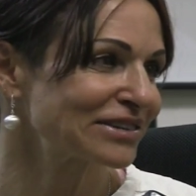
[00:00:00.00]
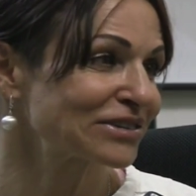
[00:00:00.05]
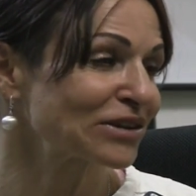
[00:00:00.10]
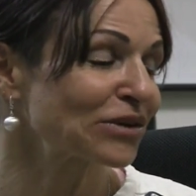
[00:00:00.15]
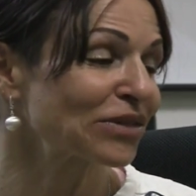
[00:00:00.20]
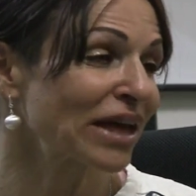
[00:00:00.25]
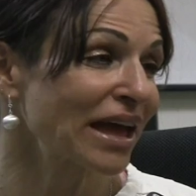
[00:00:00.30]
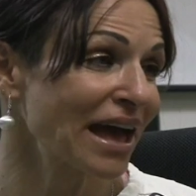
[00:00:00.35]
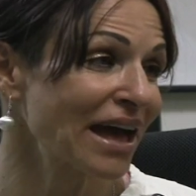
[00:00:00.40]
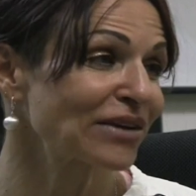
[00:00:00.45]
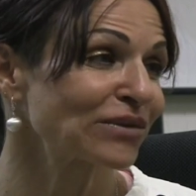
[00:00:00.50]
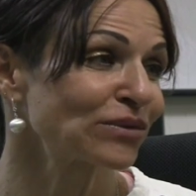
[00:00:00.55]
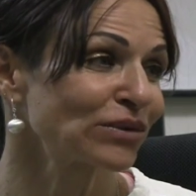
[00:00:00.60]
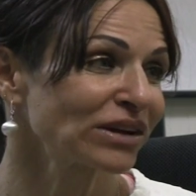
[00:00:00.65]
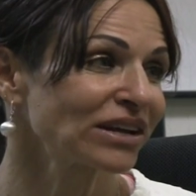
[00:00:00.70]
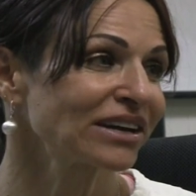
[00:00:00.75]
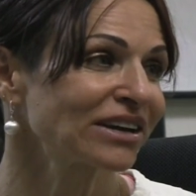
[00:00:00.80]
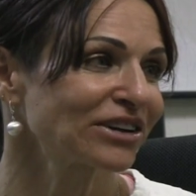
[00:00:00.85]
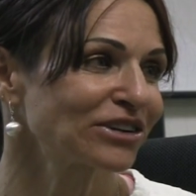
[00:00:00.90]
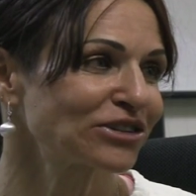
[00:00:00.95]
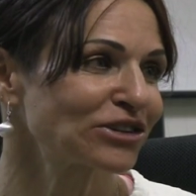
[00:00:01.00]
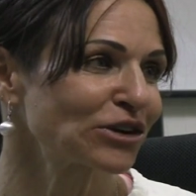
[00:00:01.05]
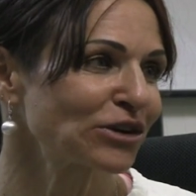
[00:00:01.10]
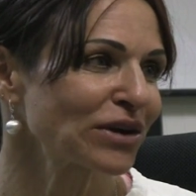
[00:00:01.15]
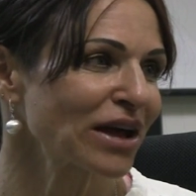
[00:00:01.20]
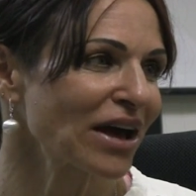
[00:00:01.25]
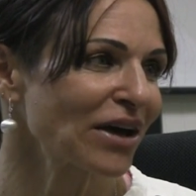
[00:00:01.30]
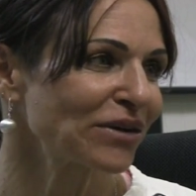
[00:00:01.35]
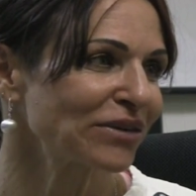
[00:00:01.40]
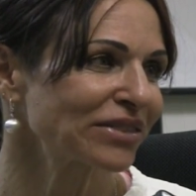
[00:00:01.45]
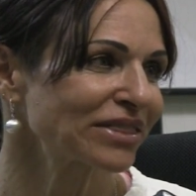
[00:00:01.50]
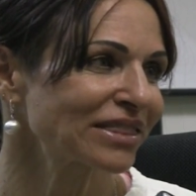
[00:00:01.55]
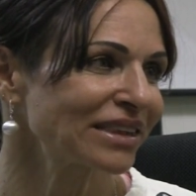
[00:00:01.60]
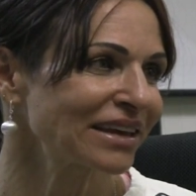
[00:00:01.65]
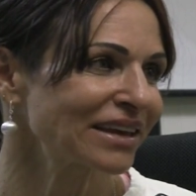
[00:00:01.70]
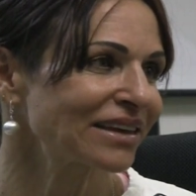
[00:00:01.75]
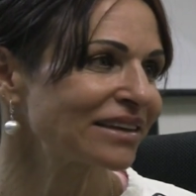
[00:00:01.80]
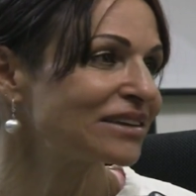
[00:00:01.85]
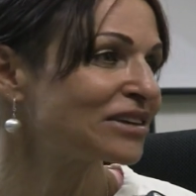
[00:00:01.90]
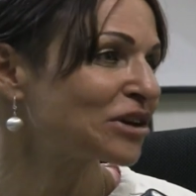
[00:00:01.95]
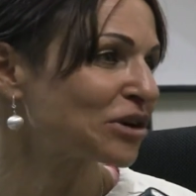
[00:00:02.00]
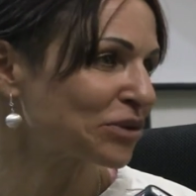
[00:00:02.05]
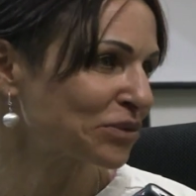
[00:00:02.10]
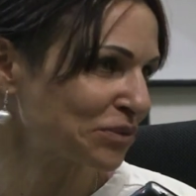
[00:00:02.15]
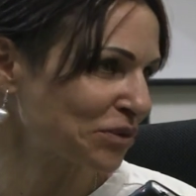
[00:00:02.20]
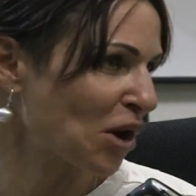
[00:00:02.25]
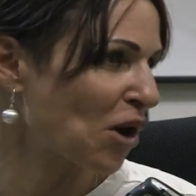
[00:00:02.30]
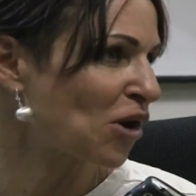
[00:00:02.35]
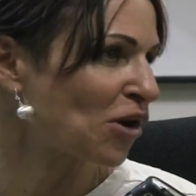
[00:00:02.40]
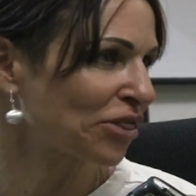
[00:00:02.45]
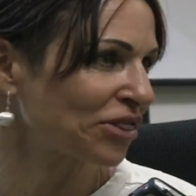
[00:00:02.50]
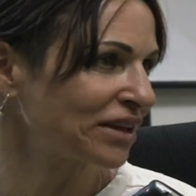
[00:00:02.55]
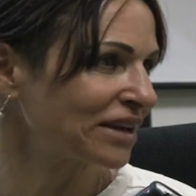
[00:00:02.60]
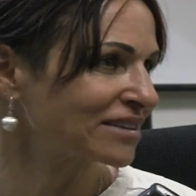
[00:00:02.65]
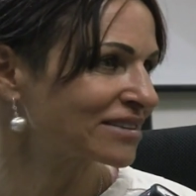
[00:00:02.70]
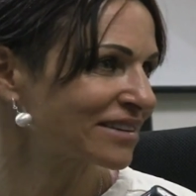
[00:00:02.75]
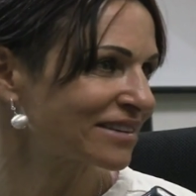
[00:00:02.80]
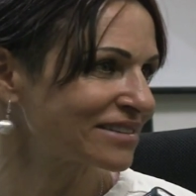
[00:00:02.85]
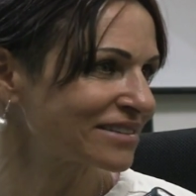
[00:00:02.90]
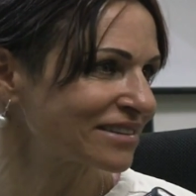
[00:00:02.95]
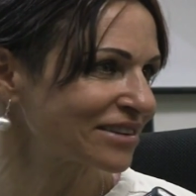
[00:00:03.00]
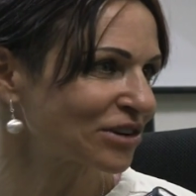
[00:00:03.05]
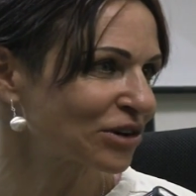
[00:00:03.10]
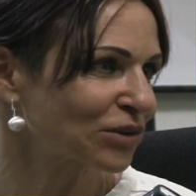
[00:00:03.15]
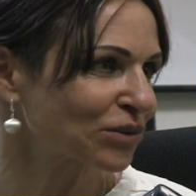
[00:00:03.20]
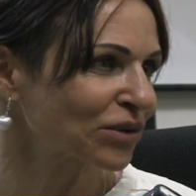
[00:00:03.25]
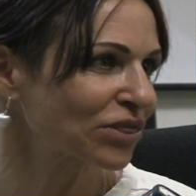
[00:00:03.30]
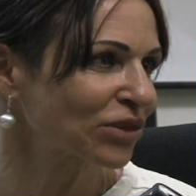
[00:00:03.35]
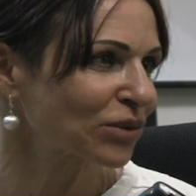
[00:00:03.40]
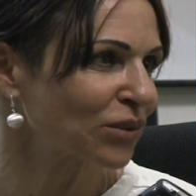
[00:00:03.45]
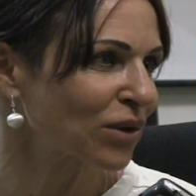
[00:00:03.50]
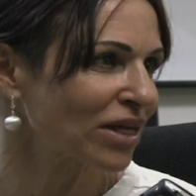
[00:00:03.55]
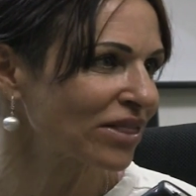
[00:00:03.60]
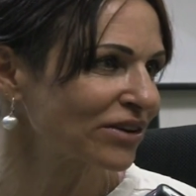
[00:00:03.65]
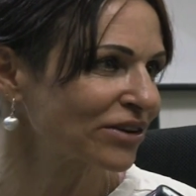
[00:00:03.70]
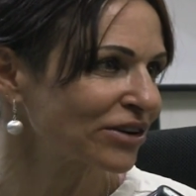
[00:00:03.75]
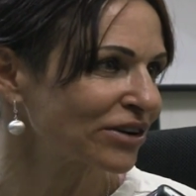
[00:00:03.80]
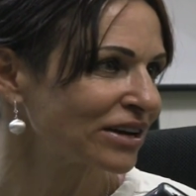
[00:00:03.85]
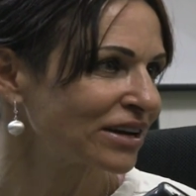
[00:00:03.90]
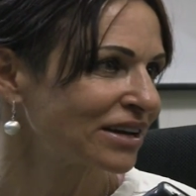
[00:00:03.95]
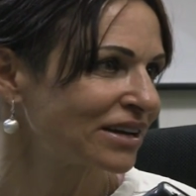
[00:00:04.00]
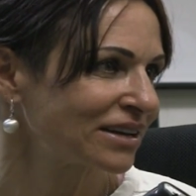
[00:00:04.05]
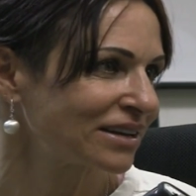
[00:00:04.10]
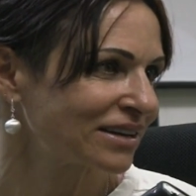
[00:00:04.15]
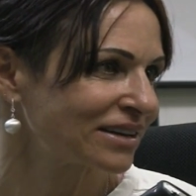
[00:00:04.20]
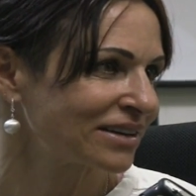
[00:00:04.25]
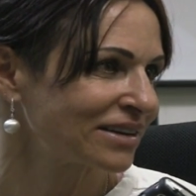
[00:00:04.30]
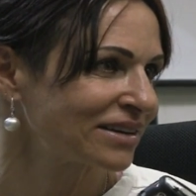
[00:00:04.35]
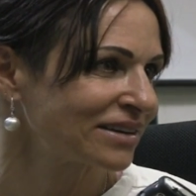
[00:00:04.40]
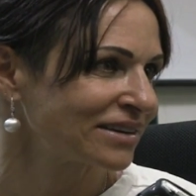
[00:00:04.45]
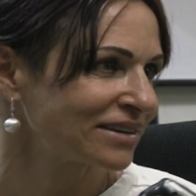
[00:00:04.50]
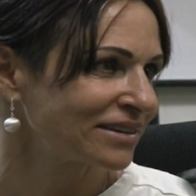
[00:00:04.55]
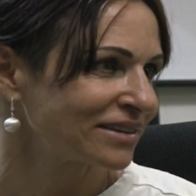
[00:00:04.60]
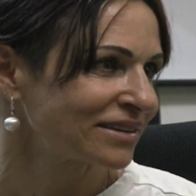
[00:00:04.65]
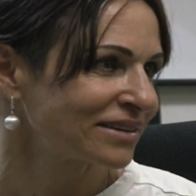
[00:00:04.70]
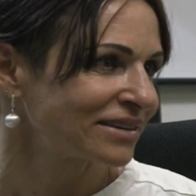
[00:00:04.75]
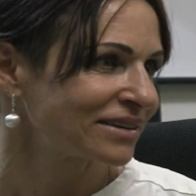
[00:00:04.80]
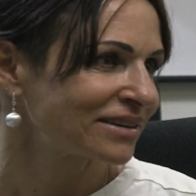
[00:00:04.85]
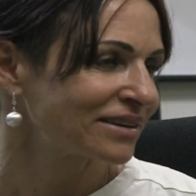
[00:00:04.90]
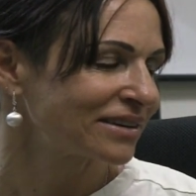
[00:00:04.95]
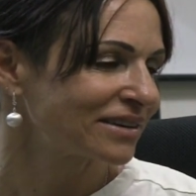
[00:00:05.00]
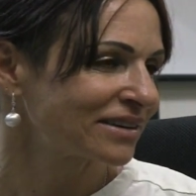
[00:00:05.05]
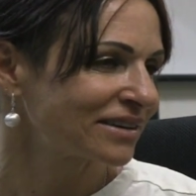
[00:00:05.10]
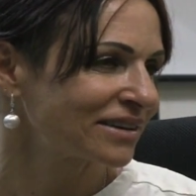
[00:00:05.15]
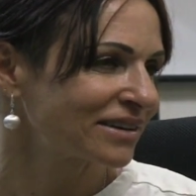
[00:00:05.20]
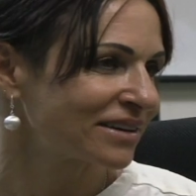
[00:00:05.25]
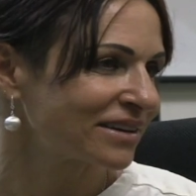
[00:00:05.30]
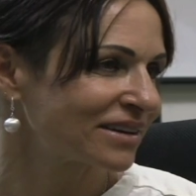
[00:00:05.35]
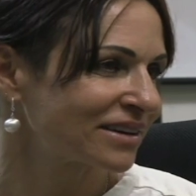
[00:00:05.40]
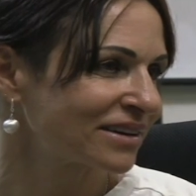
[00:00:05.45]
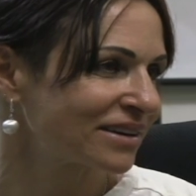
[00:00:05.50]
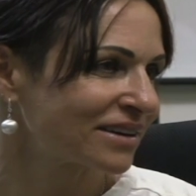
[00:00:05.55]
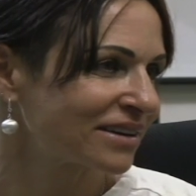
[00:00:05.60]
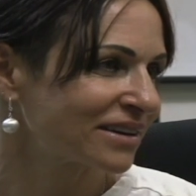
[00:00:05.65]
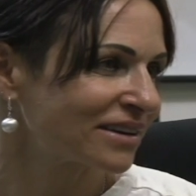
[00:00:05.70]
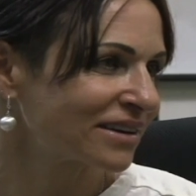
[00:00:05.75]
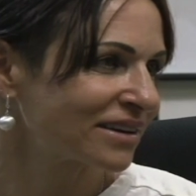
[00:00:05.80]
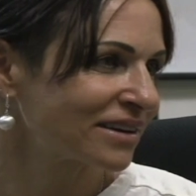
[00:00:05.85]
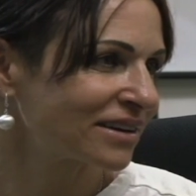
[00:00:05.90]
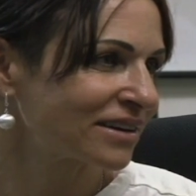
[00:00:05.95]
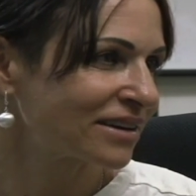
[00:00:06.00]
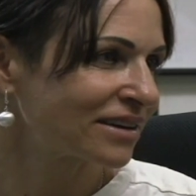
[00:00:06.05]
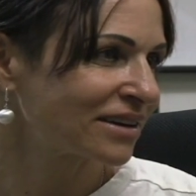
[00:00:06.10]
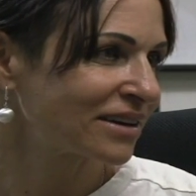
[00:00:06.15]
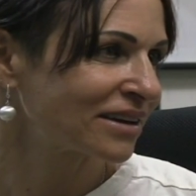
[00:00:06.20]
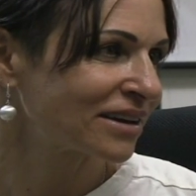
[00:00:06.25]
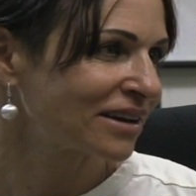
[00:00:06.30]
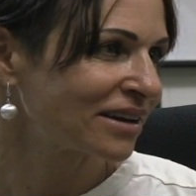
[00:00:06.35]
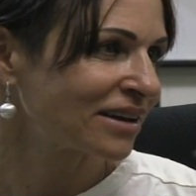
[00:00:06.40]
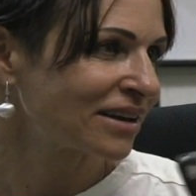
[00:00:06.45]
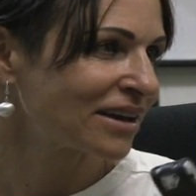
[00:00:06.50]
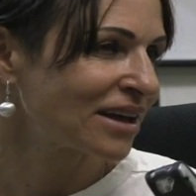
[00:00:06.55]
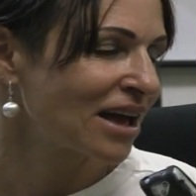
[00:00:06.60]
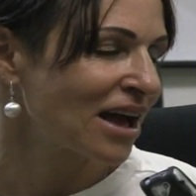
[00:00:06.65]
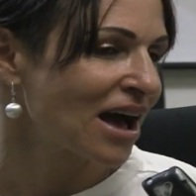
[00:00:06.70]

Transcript: so they had a really good turnout. Think you know, all things considered, with the weather. Sure. Well, what brought you inside the night?